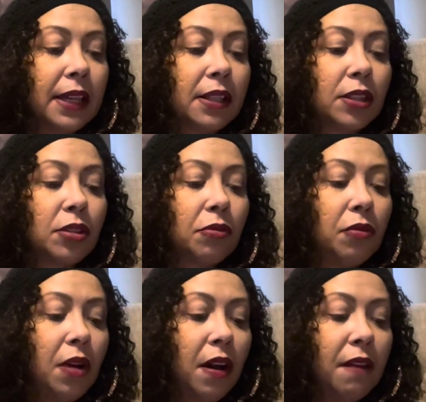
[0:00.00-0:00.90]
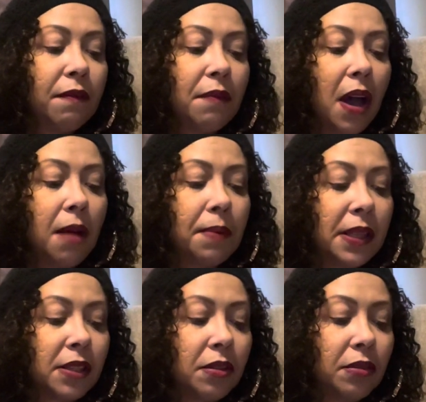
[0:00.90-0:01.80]
The Two of
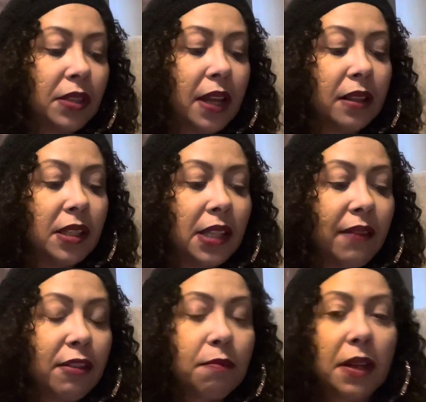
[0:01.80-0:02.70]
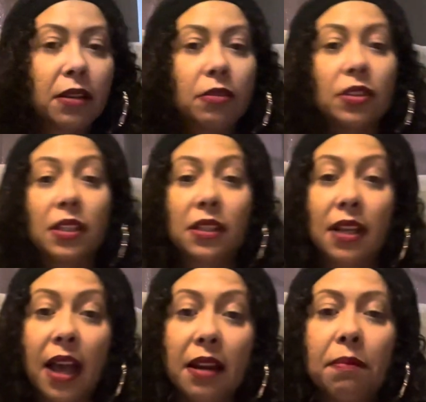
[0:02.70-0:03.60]
Pentacles and the Seven of Pentacles is the
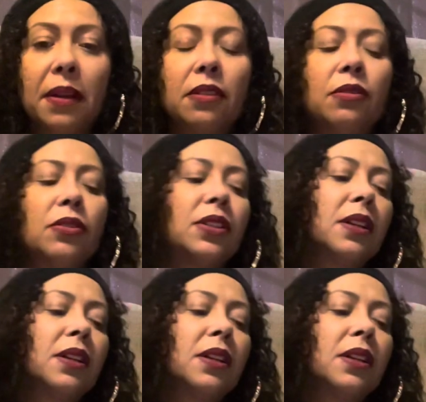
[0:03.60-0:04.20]
Nine of Pentacles.